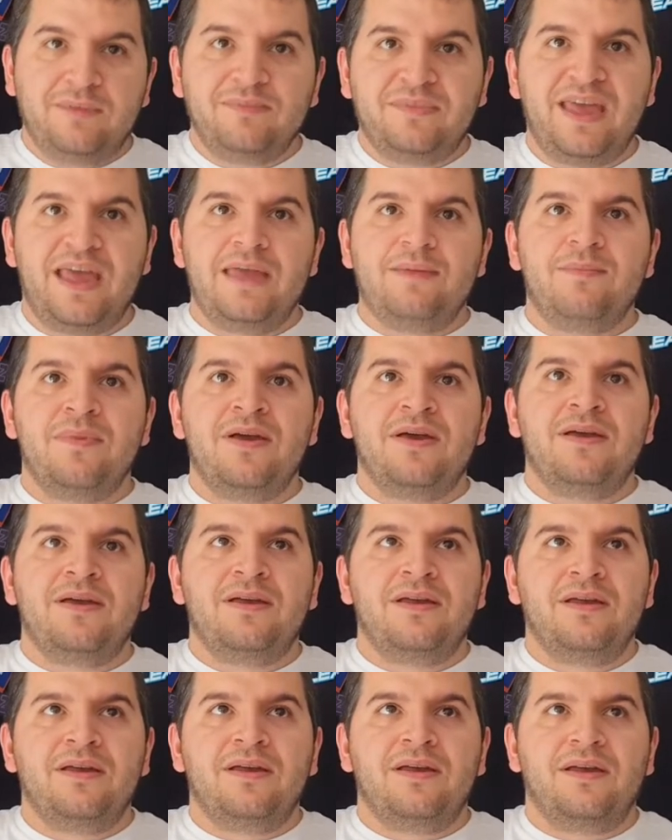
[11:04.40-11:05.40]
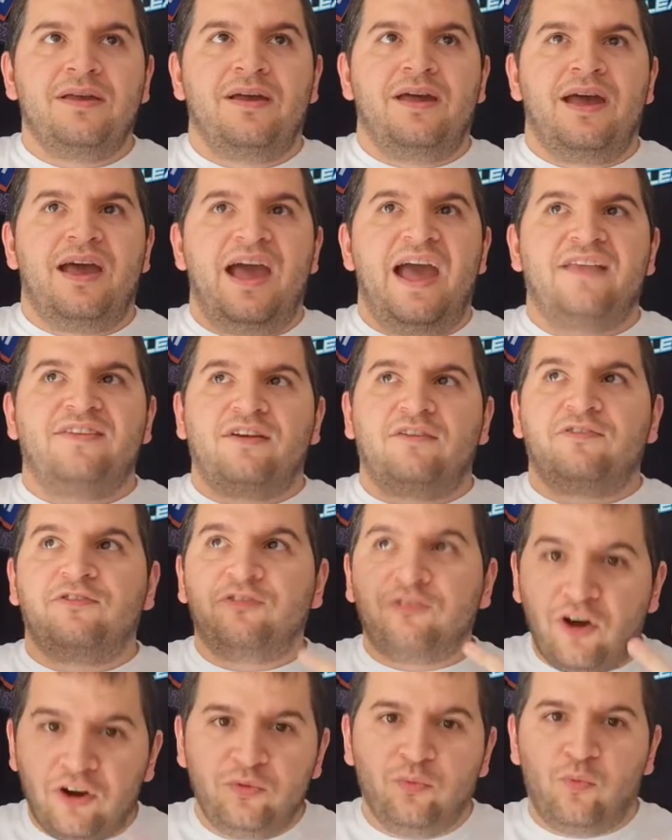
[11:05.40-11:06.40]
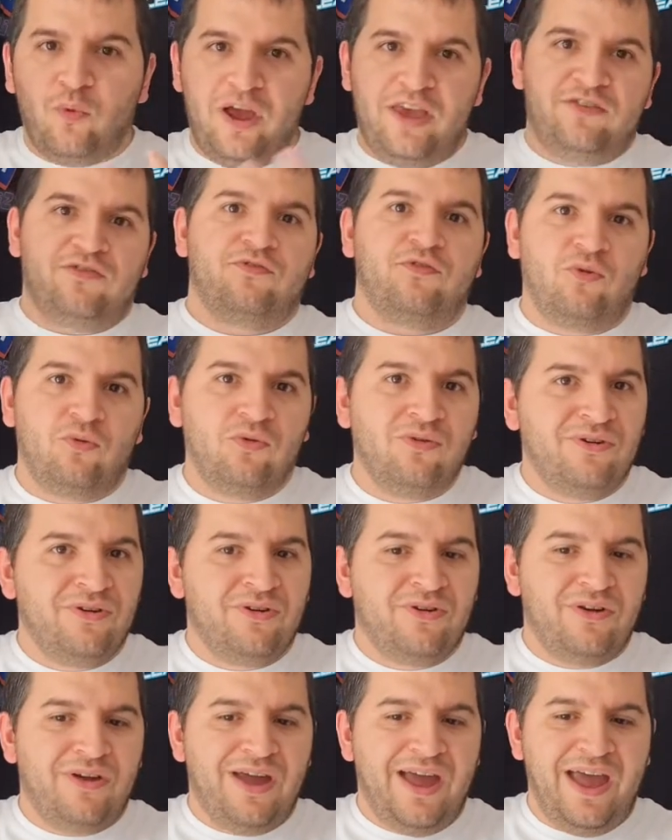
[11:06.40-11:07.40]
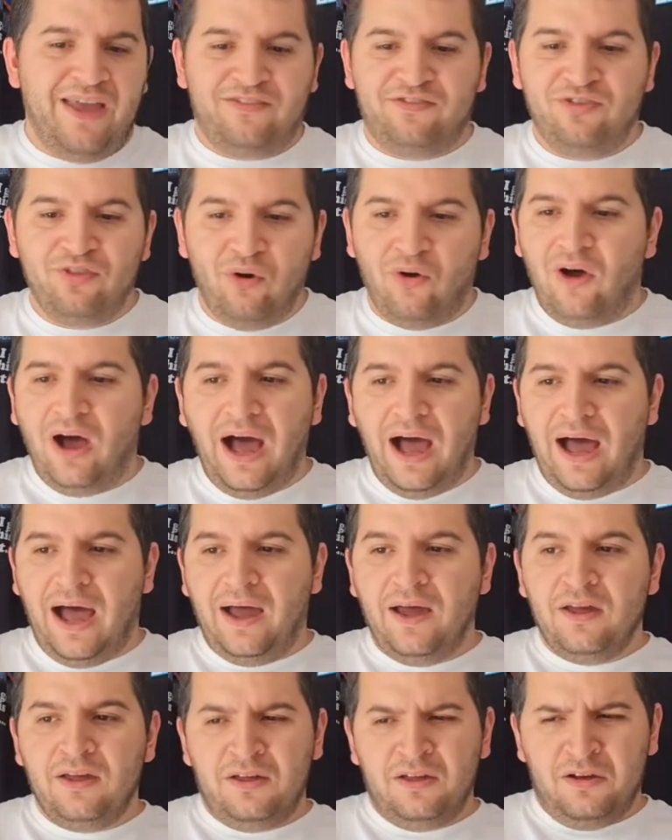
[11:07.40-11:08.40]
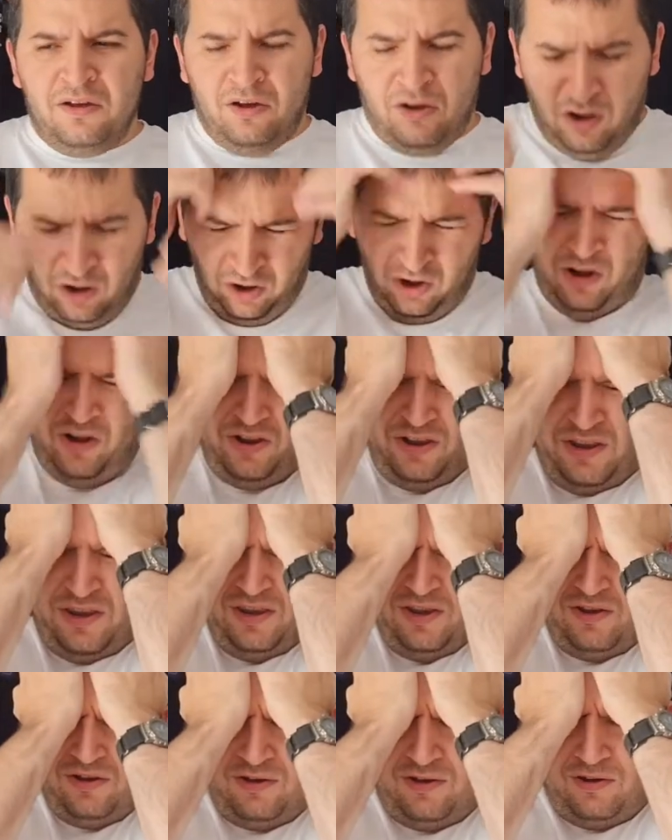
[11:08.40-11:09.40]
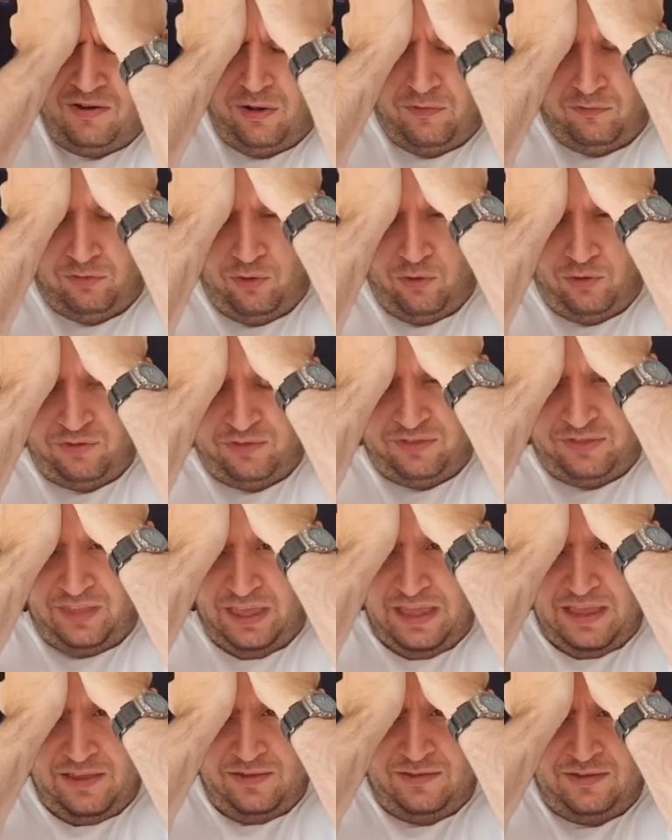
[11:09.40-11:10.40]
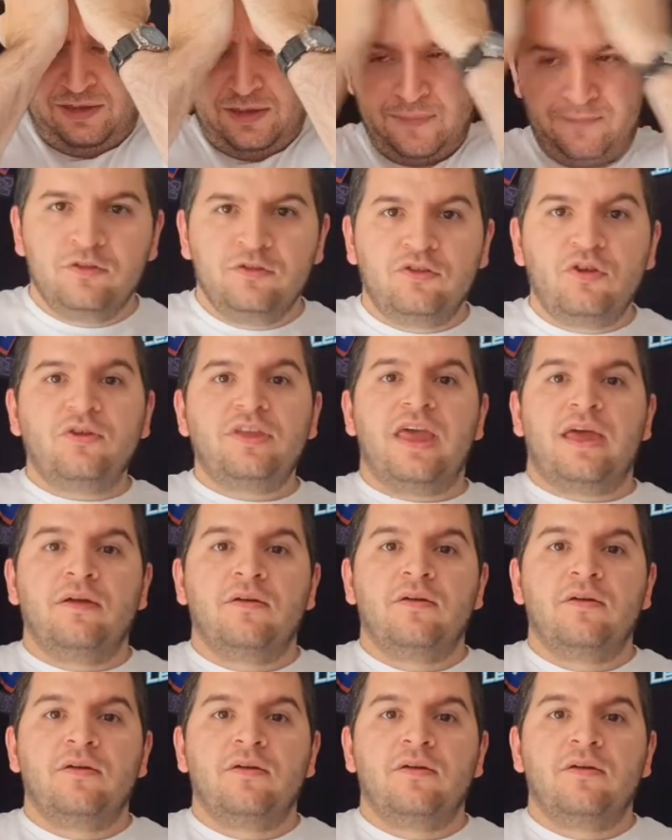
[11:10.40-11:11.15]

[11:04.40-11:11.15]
time, it's a fun wasteful. It's not a, oh no, I've lost these. So yeah,